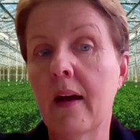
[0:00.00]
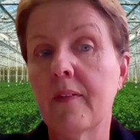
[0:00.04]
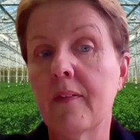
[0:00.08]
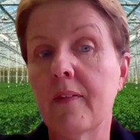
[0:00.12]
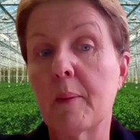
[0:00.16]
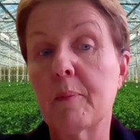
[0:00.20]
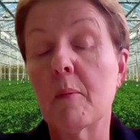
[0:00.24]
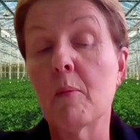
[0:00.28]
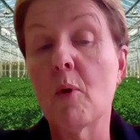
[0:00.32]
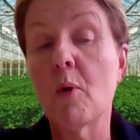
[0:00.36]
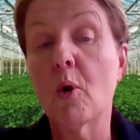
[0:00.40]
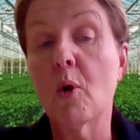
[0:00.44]

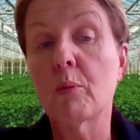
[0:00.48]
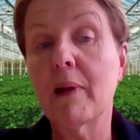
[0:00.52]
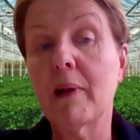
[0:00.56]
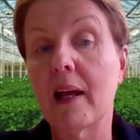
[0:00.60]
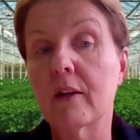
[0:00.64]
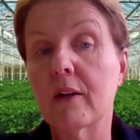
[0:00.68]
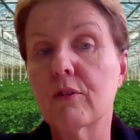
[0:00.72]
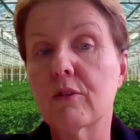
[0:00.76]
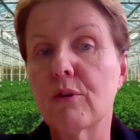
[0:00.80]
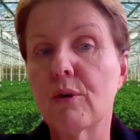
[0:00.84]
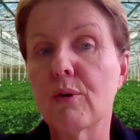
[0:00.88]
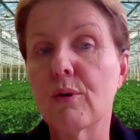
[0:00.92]
that promote
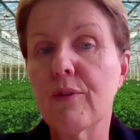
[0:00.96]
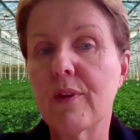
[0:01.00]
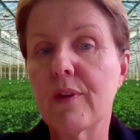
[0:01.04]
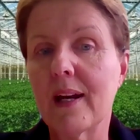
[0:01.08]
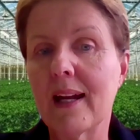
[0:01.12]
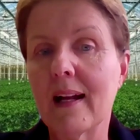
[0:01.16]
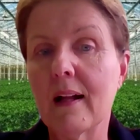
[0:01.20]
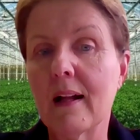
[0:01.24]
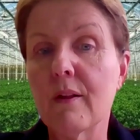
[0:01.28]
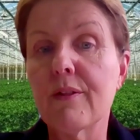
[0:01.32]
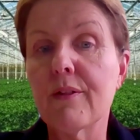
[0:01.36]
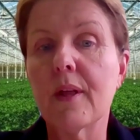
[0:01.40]
plant growth and
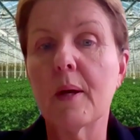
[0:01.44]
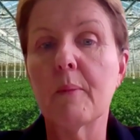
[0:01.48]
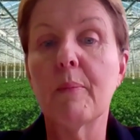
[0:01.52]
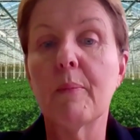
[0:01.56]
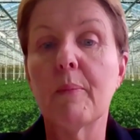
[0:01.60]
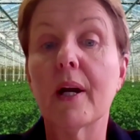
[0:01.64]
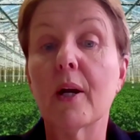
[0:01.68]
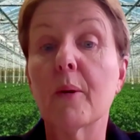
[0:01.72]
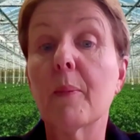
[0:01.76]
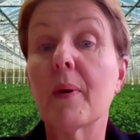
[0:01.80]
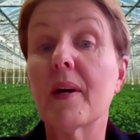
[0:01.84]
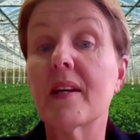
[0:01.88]
health, and
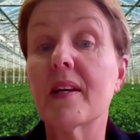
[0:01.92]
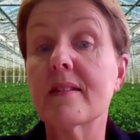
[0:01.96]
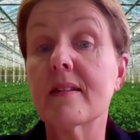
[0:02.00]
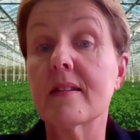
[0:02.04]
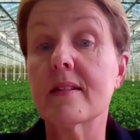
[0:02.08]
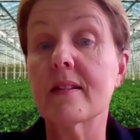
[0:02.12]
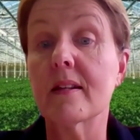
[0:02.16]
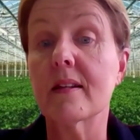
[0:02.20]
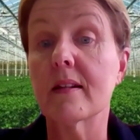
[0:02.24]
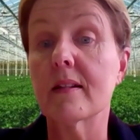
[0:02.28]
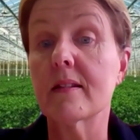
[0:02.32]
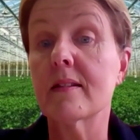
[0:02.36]

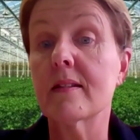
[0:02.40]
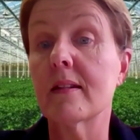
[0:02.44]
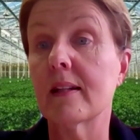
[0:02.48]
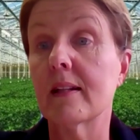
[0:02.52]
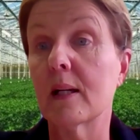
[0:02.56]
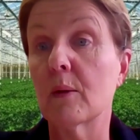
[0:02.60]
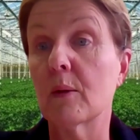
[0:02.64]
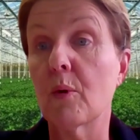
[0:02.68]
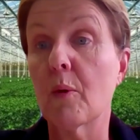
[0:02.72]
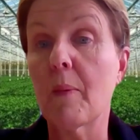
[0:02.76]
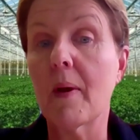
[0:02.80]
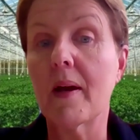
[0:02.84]
biopesticides to
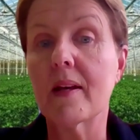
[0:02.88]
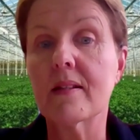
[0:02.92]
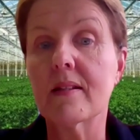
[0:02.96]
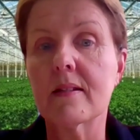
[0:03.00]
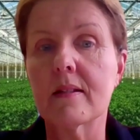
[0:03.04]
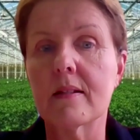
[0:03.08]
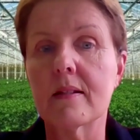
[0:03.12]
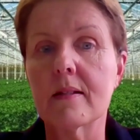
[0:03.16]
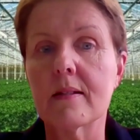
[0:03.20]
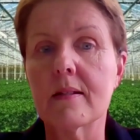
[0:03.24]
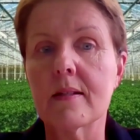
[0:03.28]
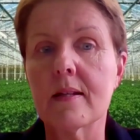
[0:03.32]
deal with
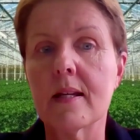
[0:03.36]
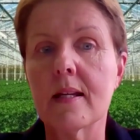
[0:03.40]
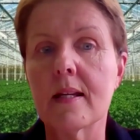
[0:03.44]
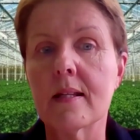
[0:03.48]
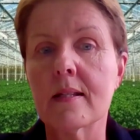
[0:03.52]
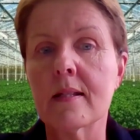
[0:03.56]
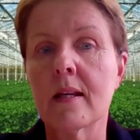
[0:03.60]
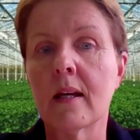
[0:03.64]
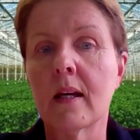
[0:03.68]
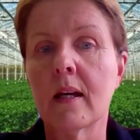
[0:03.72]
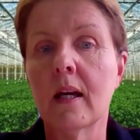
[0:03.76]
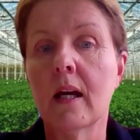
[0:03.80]
pests and
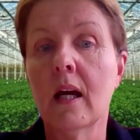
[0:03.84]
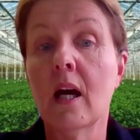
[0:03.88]
disease.